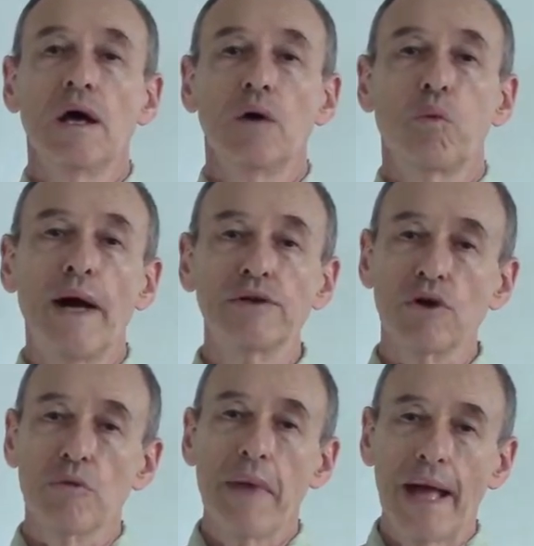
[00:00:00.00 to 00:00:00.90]
Why
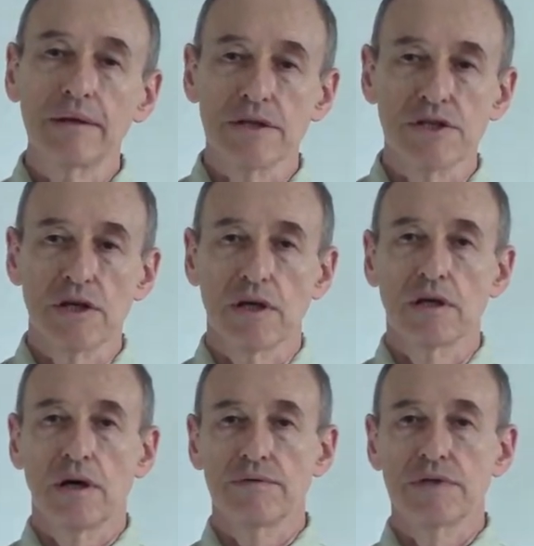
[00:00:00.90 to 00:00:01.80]
normality
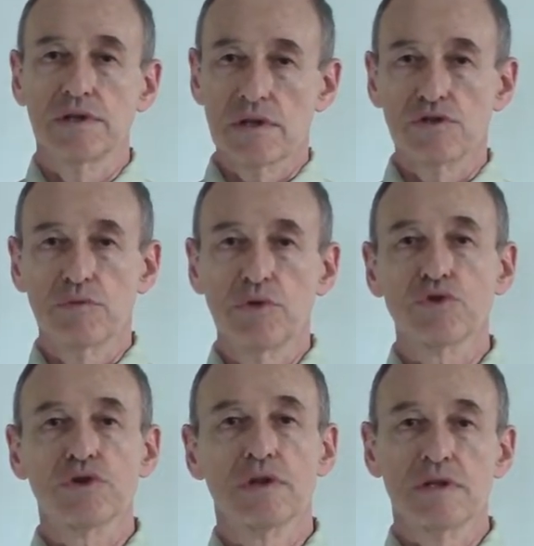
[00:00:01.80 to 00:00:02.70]
of the
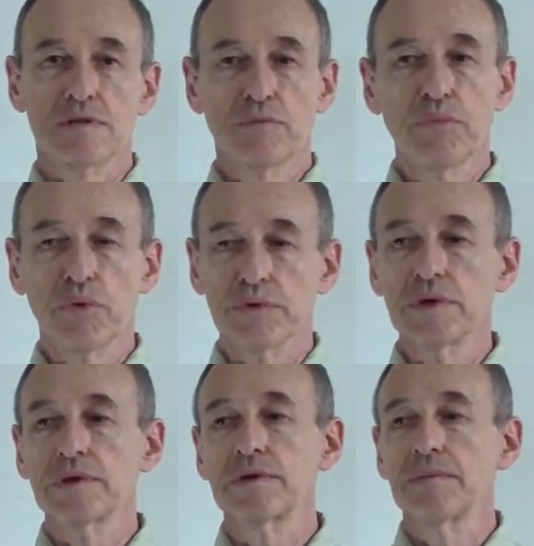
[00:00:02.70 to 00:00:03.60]
distribution is
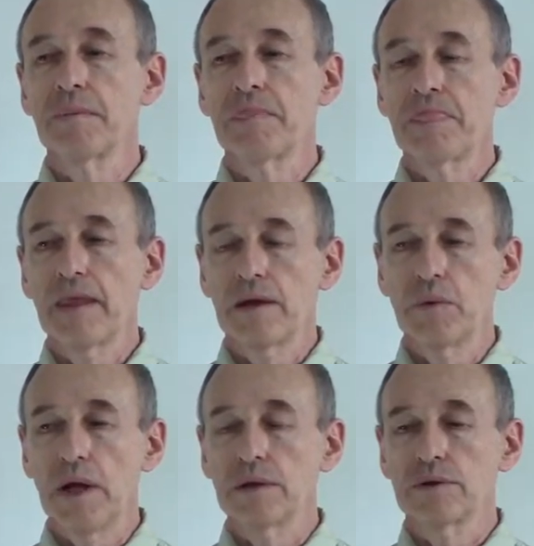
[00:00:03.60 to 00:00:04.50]
important?
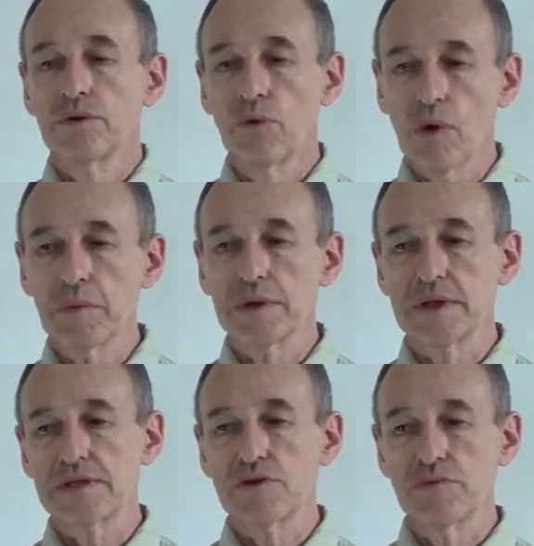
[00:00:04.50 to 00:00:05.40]
Well, normal
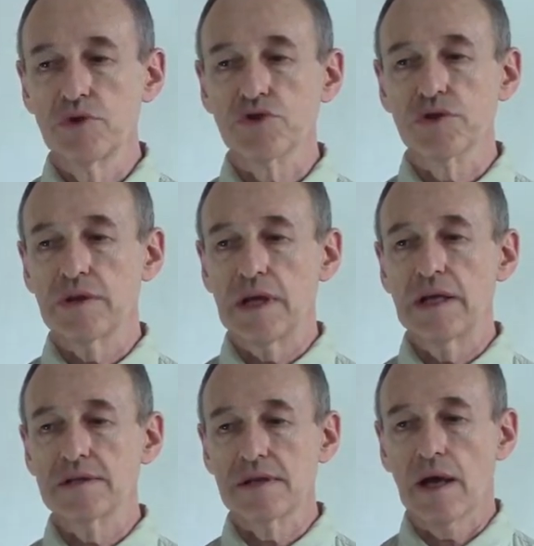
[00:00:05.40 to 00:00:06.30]
distribution
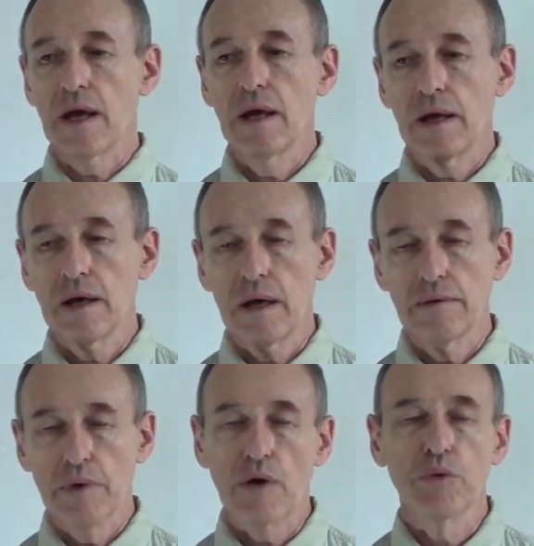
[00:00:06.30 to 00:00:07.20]
is
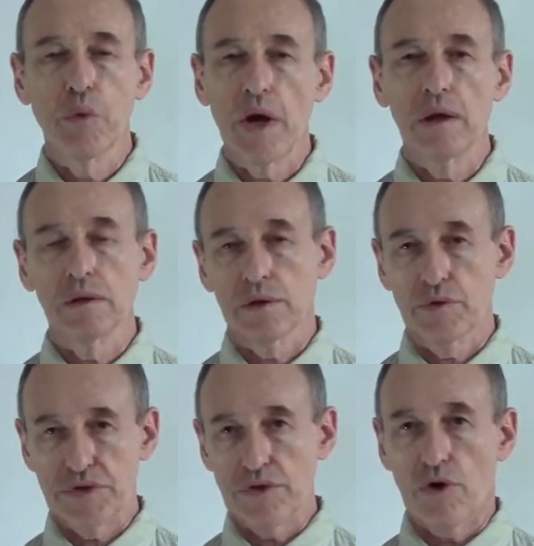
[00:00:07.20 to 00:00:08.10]
very well
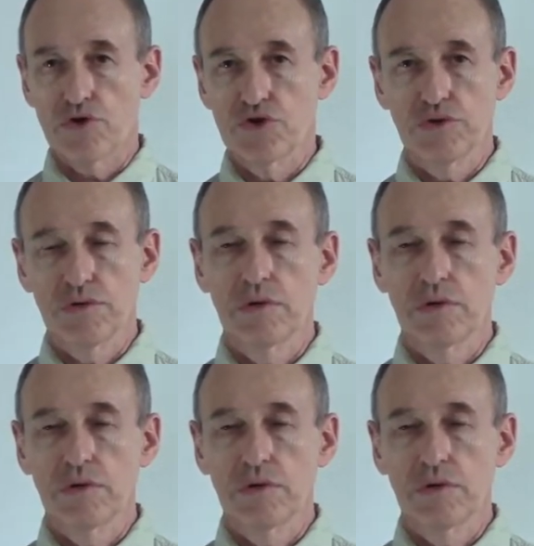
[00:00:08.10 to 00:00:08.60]
researched.